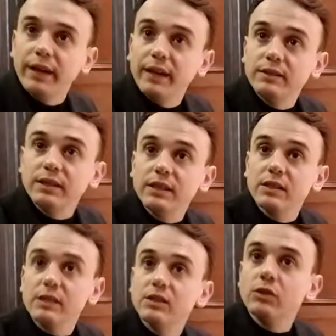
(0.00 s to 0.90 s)
and I think
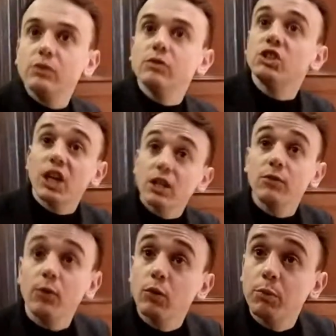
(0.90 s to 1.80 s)
it's a chance
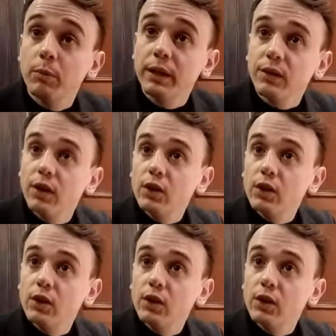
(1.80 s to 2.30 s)
for the public